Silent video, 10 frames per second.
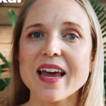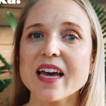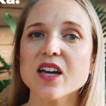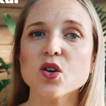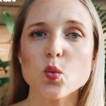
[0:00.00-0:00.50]

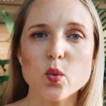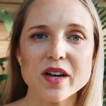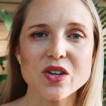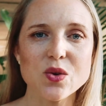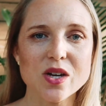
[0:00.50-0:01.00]
and
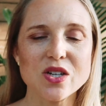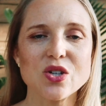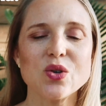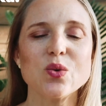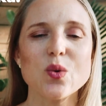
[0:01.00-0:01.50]
what you can
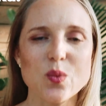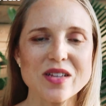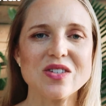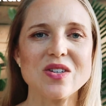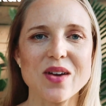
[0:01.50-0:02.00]
do
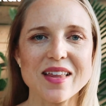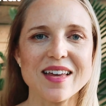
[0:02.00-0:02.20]
once you get